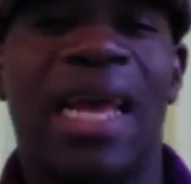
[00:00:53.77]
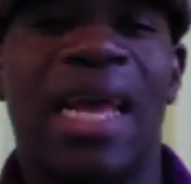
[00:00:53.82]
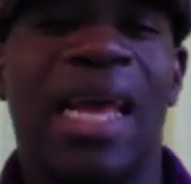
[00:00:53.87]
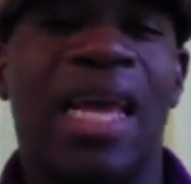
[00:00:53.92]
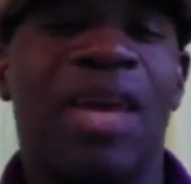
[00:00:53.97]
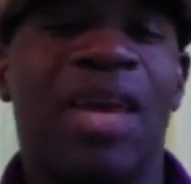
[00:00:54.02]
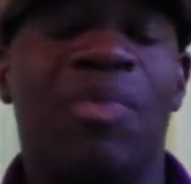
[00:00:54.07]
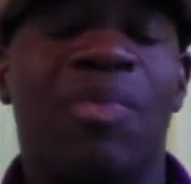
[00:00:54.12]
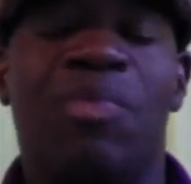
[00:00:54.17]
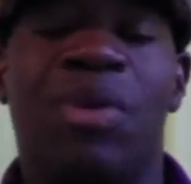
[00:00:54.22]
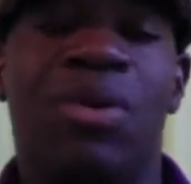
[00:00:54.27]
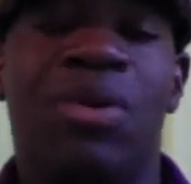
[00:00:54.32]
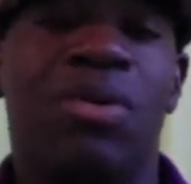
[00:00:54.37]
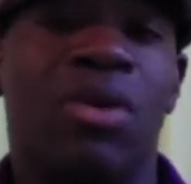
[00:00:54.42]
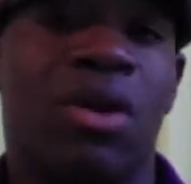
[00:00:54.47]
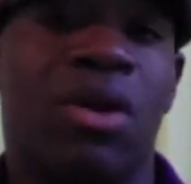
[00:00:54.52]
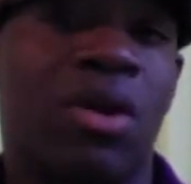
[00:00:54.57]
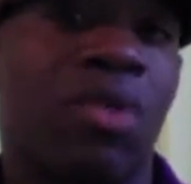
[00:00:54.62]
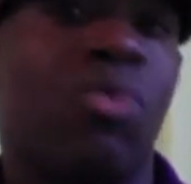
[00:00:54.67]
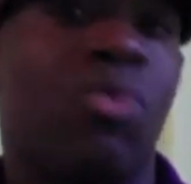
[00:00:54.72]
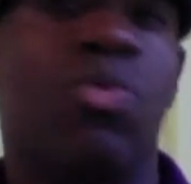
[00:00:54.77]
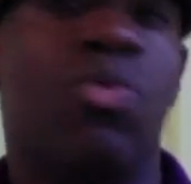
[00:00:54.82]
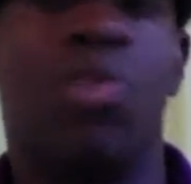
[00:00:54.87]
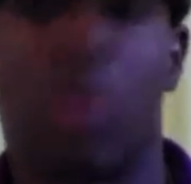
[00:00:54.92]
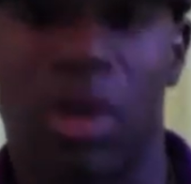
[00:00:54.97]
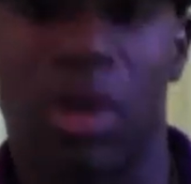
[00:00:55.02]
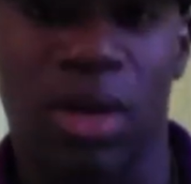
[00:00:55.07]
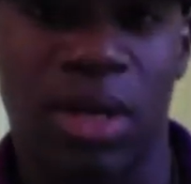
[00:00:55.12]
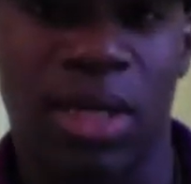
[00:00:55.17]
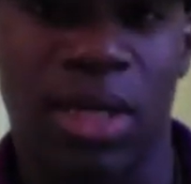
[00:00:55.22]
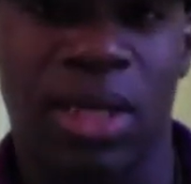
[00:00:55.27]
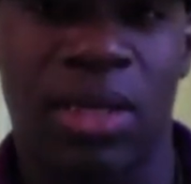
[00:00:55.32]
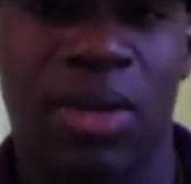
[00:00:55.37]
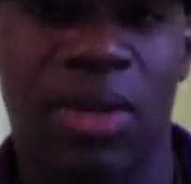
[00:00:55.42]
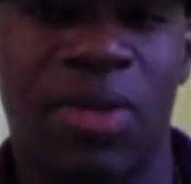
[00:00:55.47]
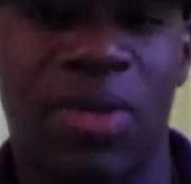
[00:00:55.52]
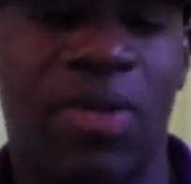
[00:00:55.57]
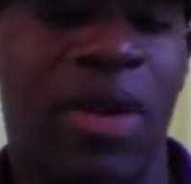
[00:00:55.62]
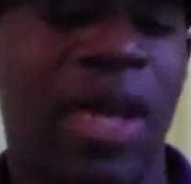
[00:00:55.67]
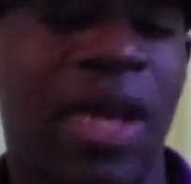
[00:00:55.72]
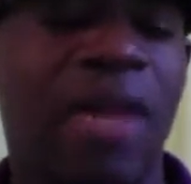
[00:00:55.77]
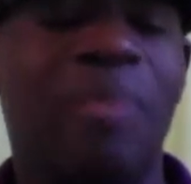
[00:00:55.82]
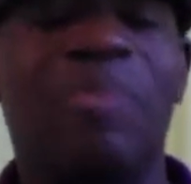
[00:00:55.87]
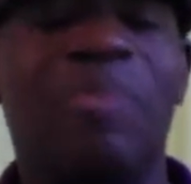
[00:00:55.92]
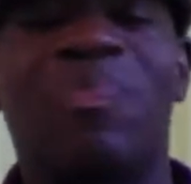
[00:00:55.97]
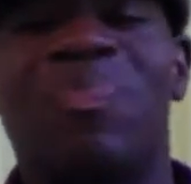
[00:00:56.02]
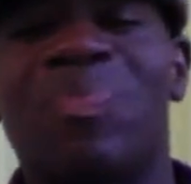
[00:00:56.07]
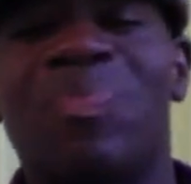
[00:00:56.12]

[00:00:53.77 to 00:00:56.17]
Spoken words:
a computer works, right?